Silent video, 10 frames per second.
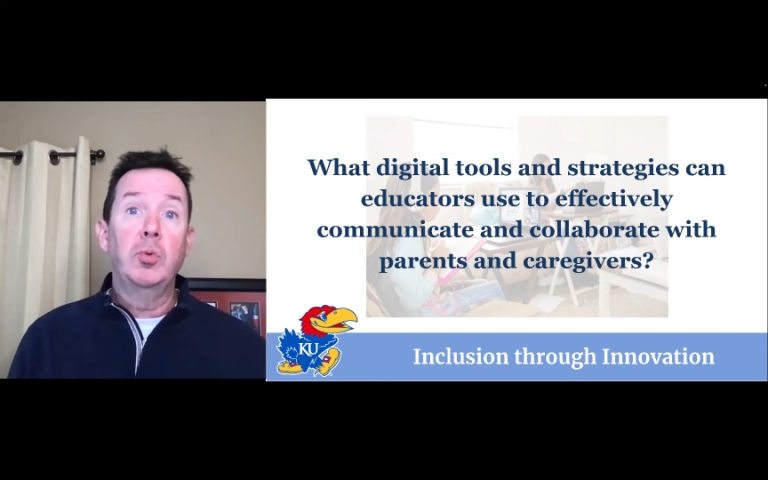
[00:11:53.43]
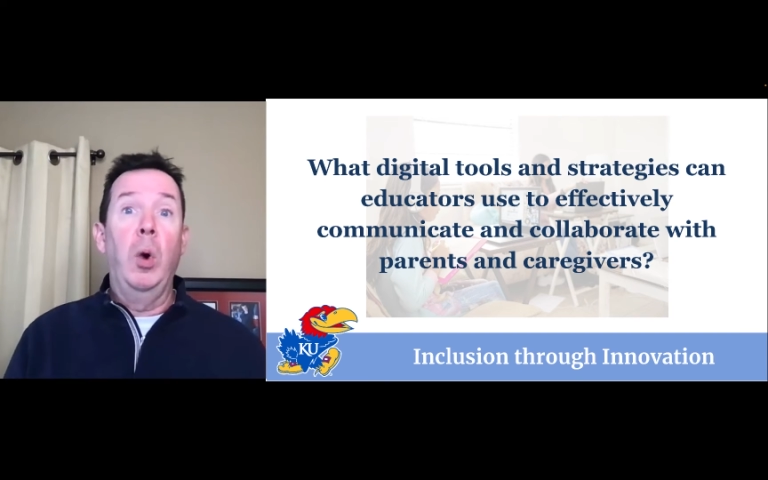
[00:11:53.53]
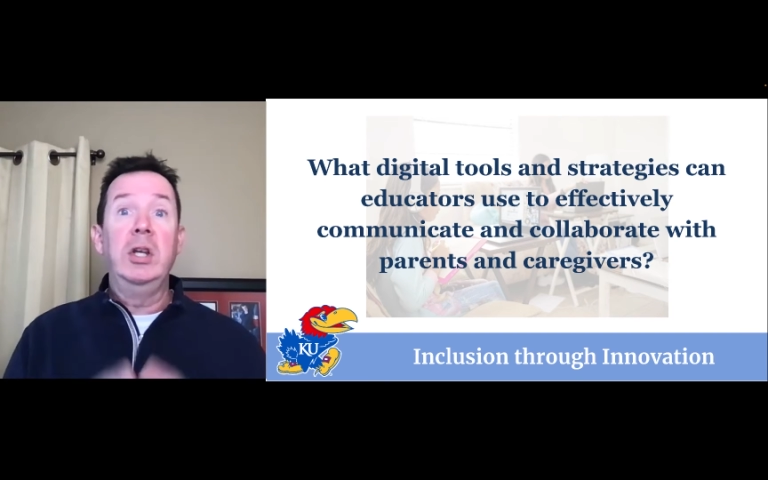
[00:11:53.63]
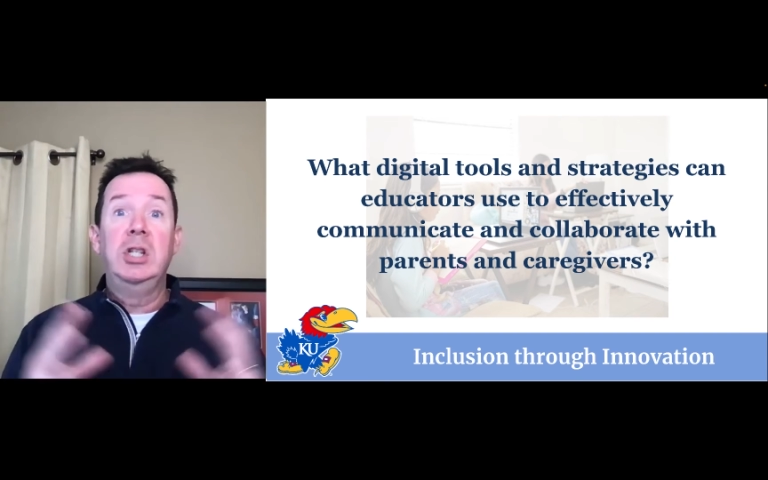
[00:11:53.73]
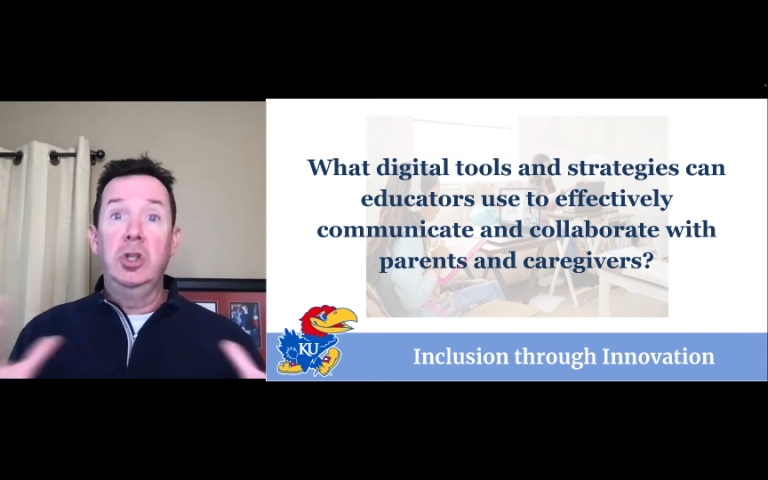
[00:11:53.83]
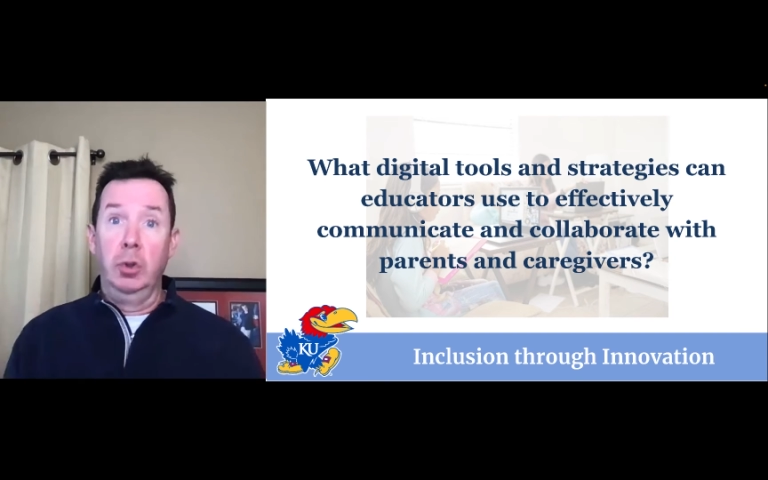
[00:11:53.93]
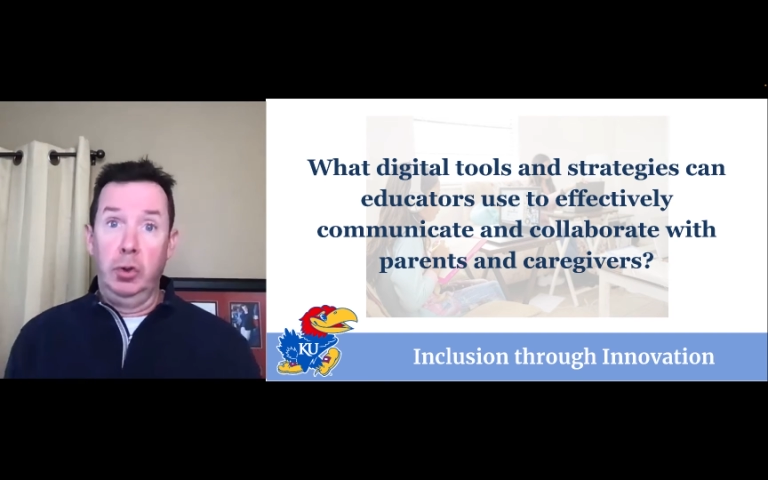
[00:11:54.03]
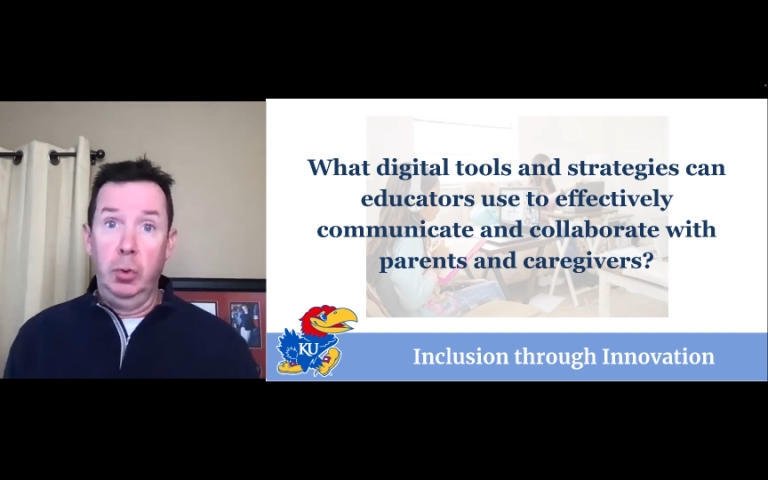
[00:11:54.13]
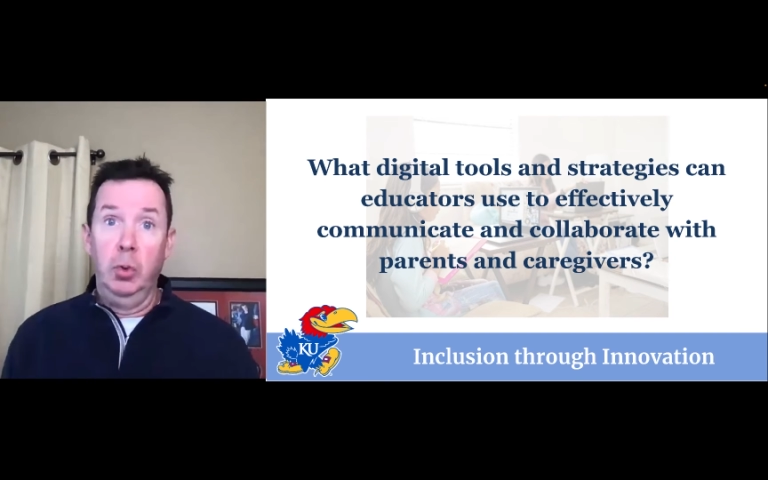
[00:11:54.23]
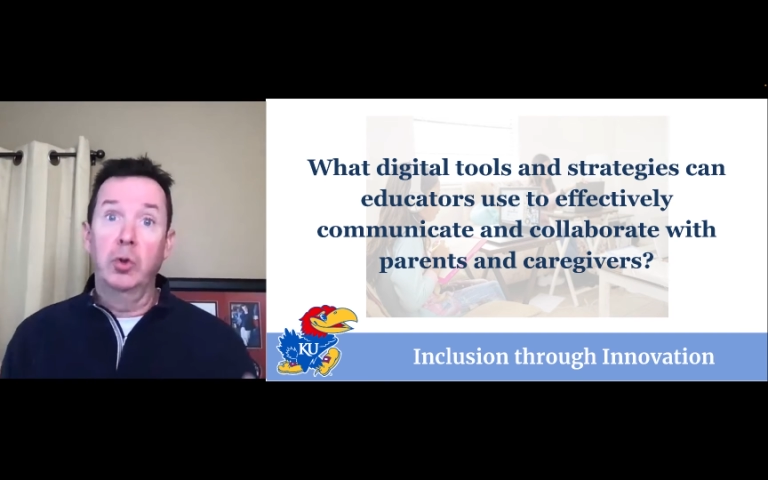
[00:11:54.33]
what digital
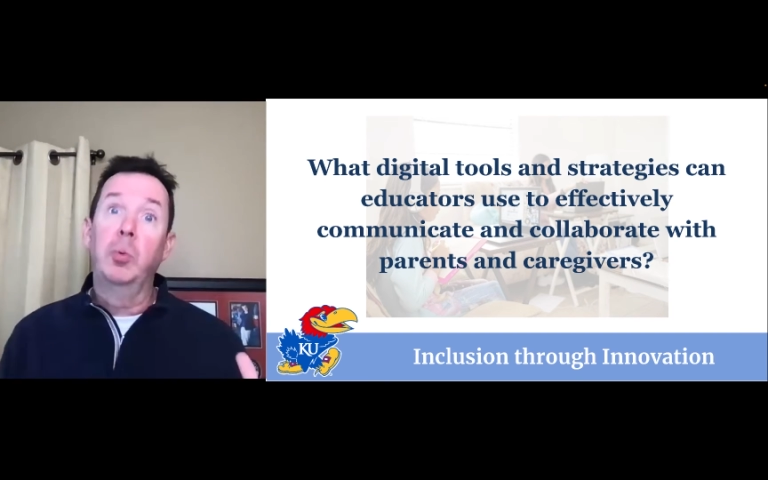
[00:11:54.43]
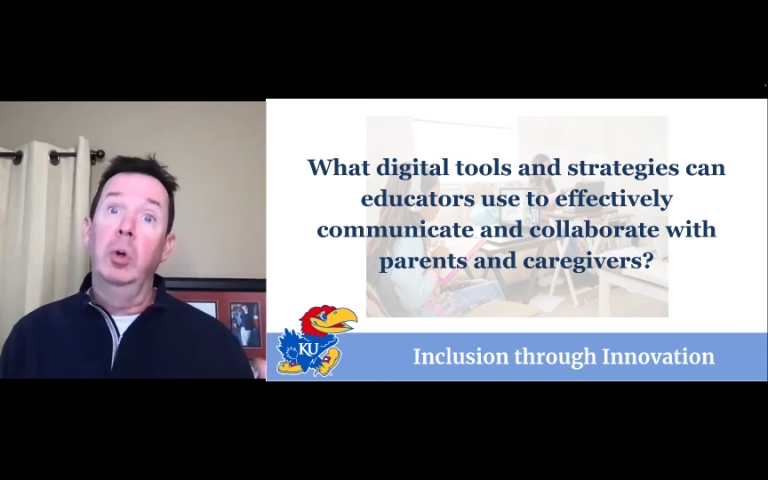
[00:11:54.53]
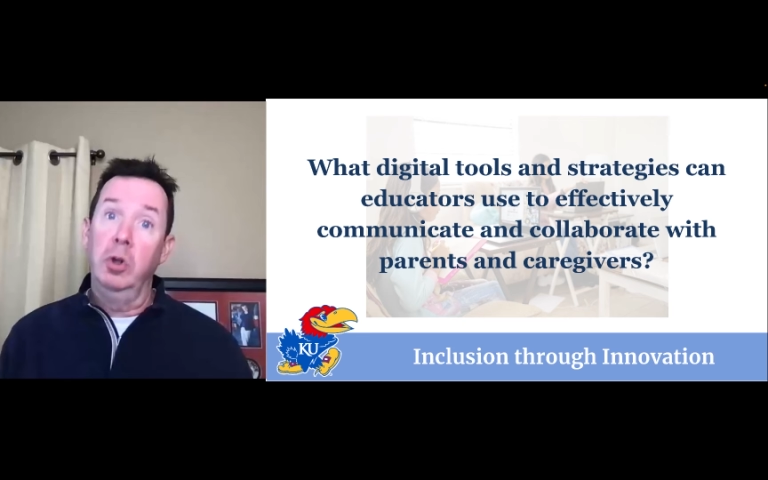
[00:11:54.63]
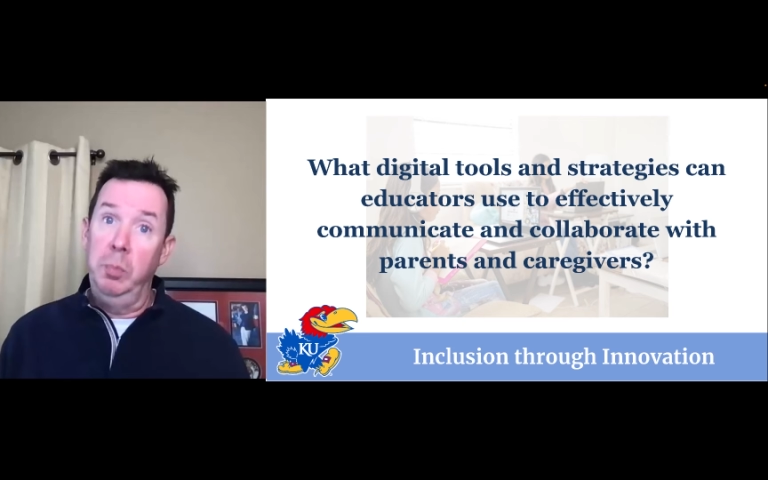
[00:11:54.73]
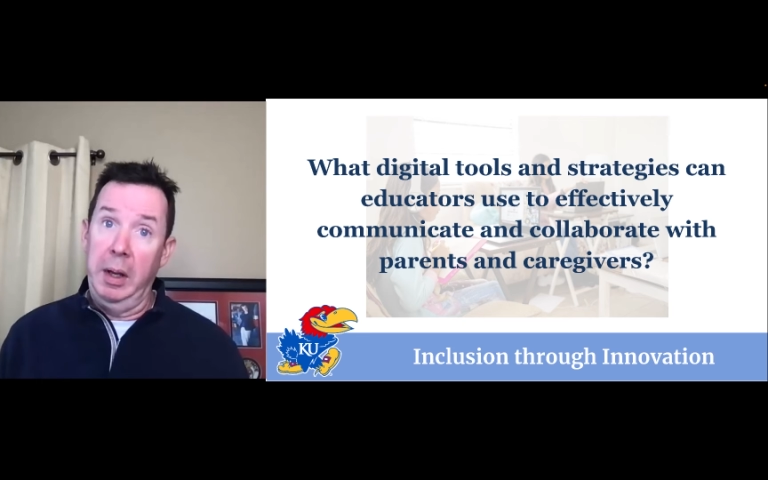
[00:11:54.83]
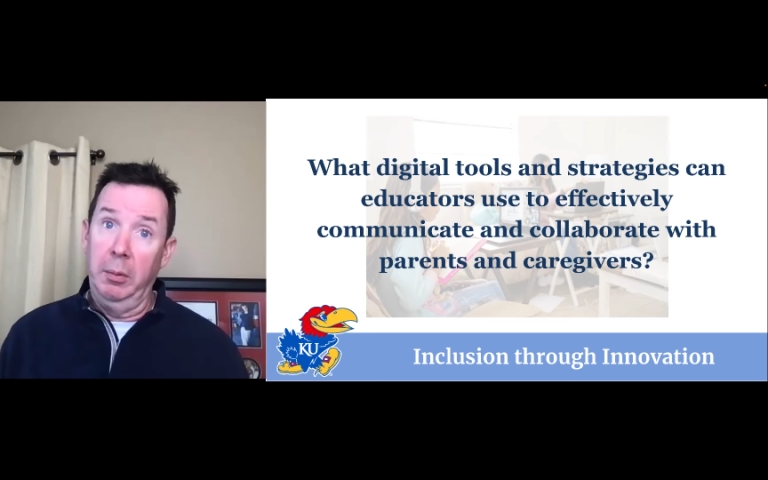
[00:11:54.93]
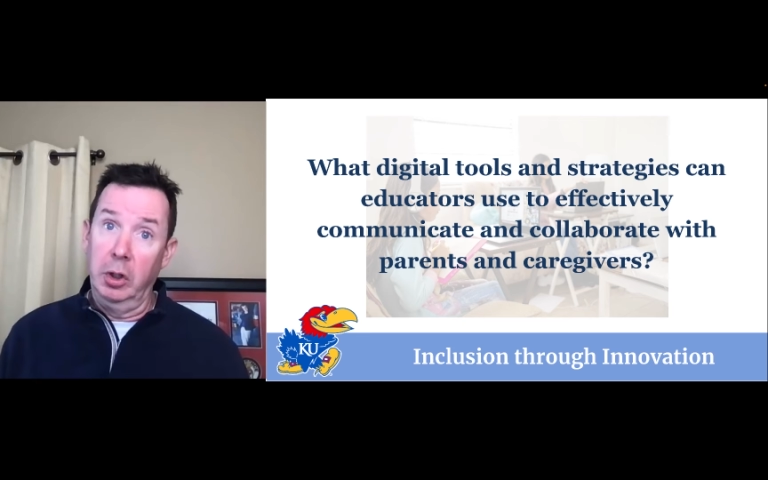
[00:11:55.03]
tools will you be able to